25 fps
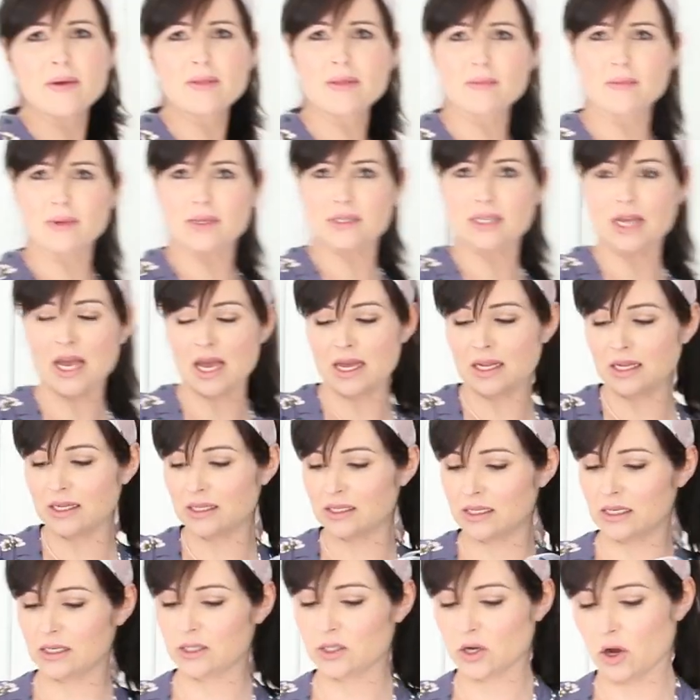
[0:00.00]
of the
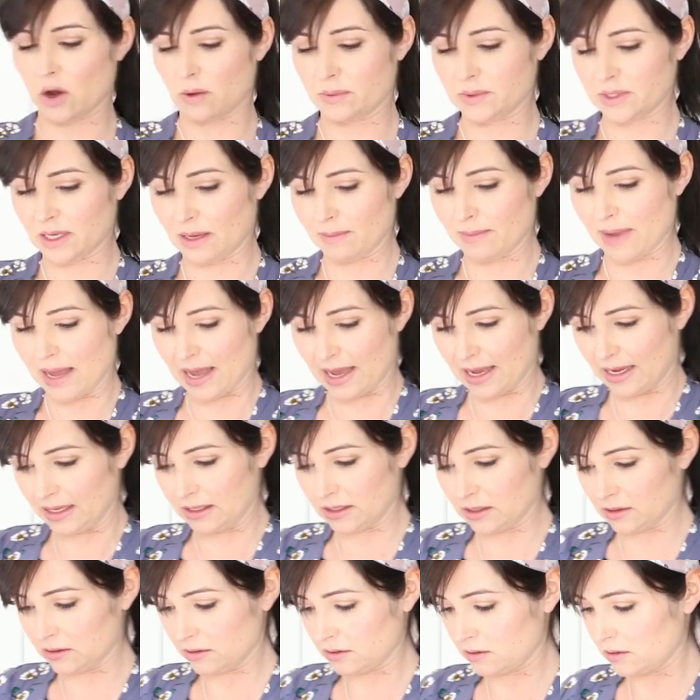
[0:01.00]
maternity tops I
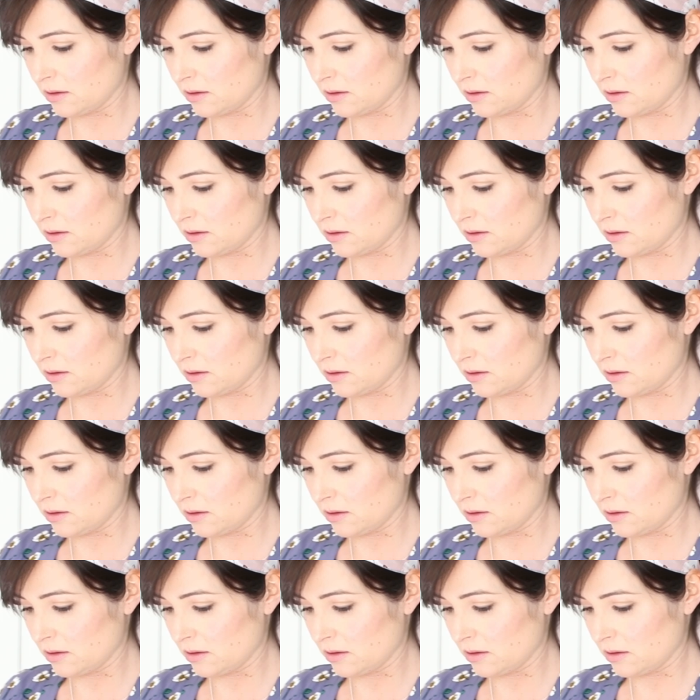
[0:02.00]
made.